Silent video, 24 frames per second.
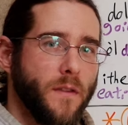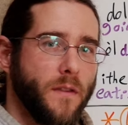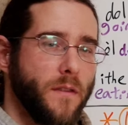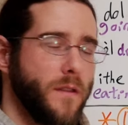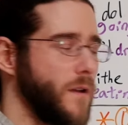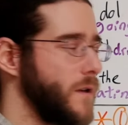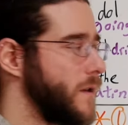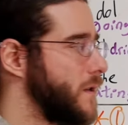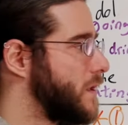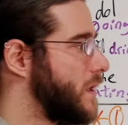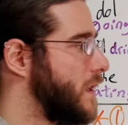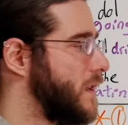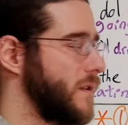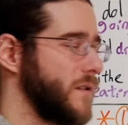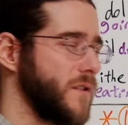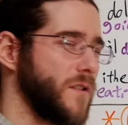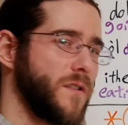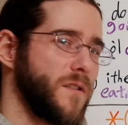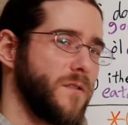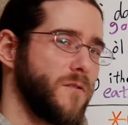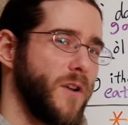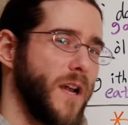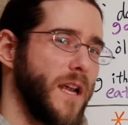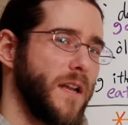There's a
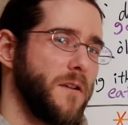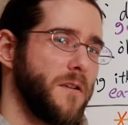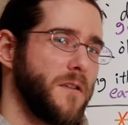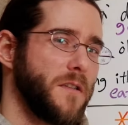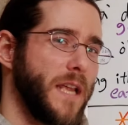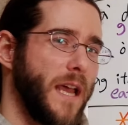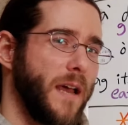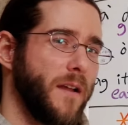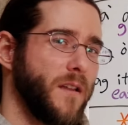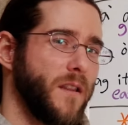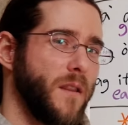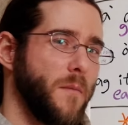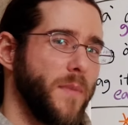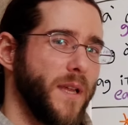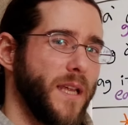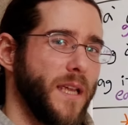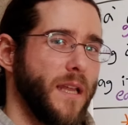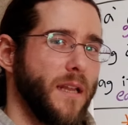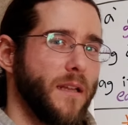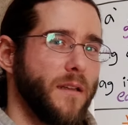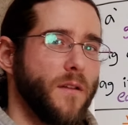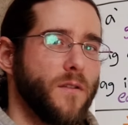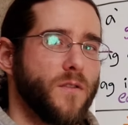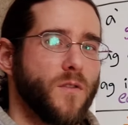strange sound at the
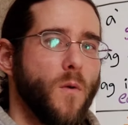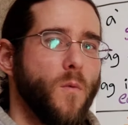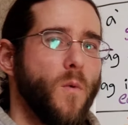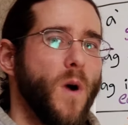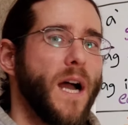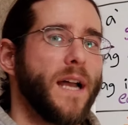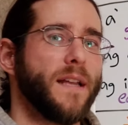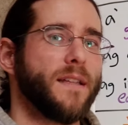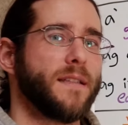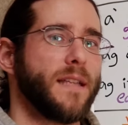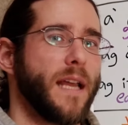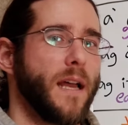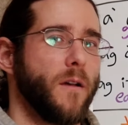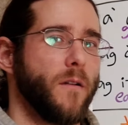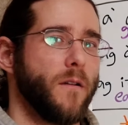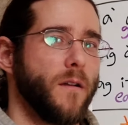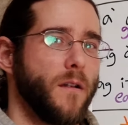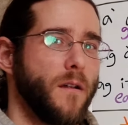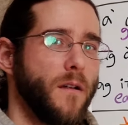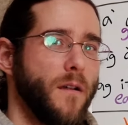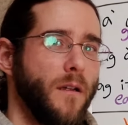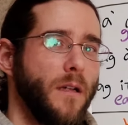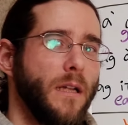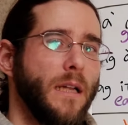beginning. There's a Y sound.
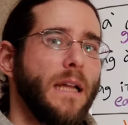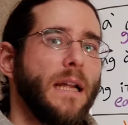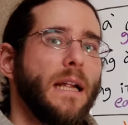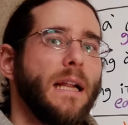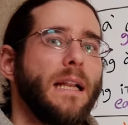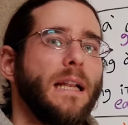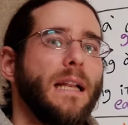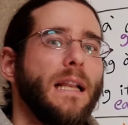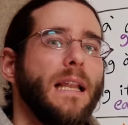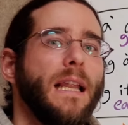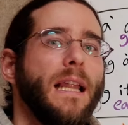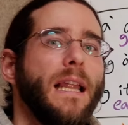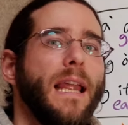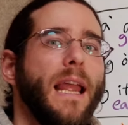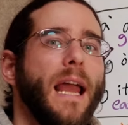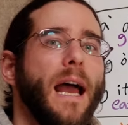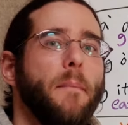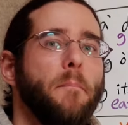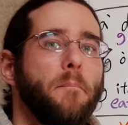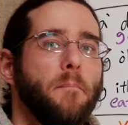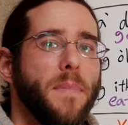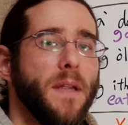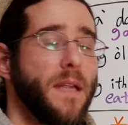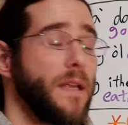
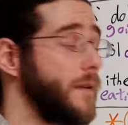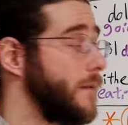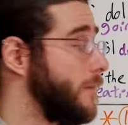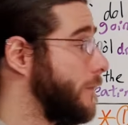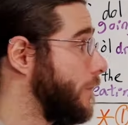Liapi.